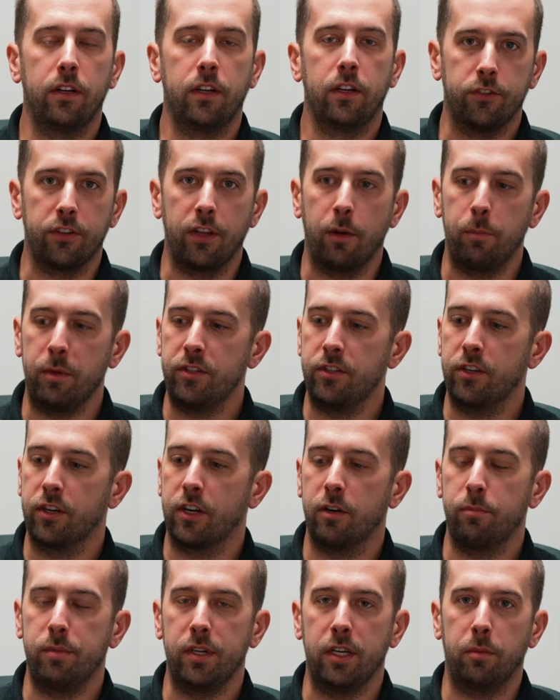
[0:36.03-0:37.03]
so that means you're
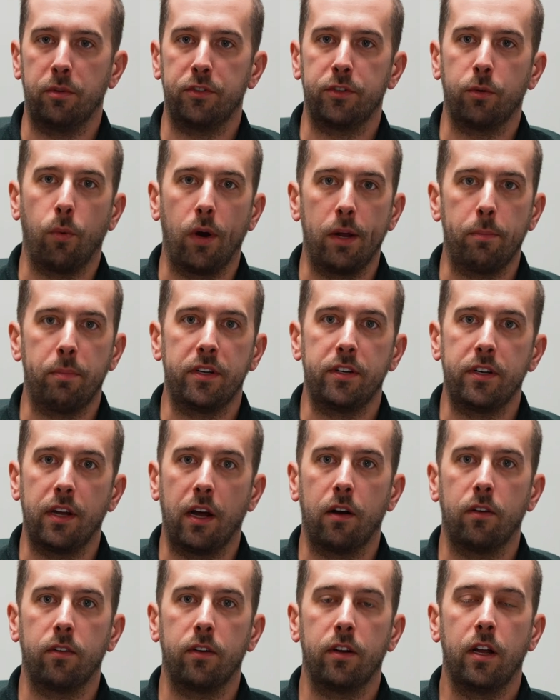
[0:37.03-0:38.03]
gonna be able to wipe it
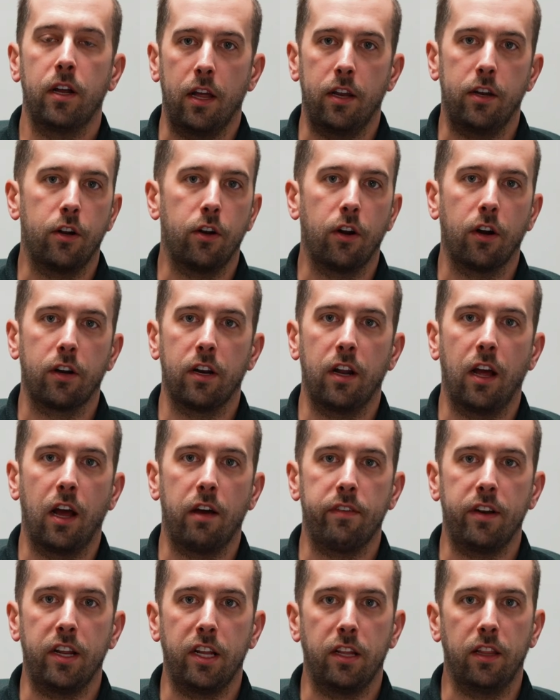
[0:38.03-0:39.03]
down and you're not gonna
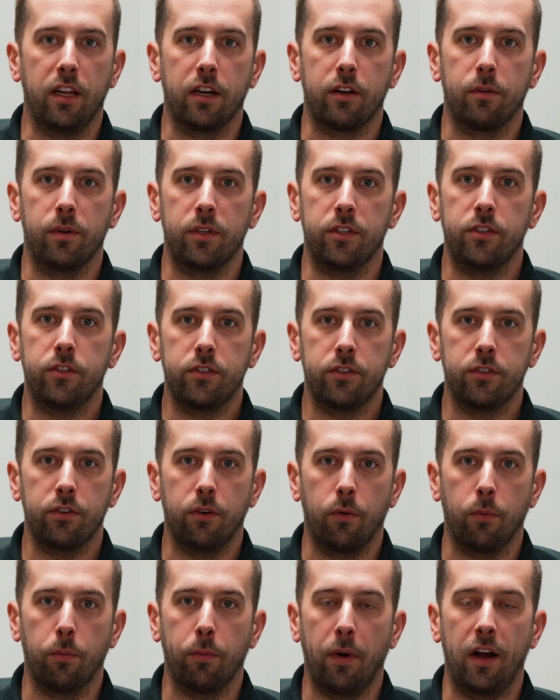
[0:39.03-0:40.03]
have any liquids
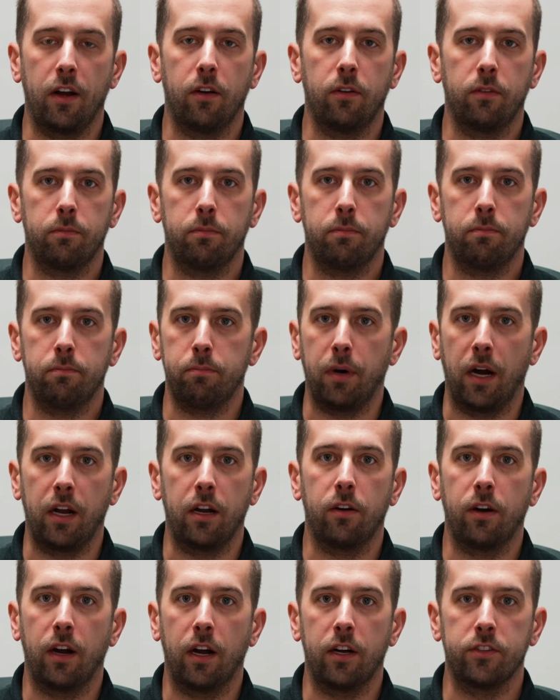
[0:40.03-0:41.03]
or bio
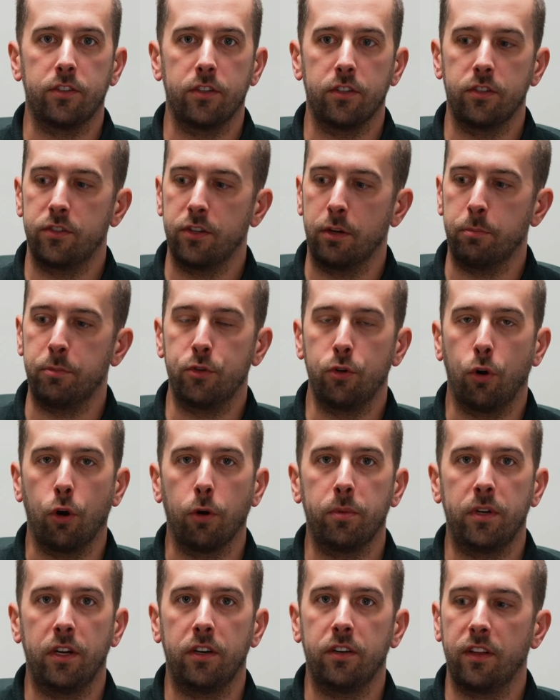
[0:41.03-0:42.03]
biohazards
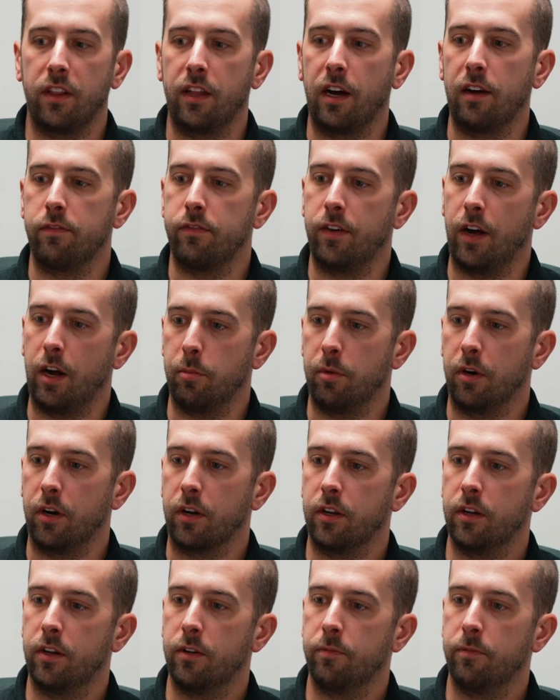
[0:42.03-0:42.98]
absorbed into that fabric.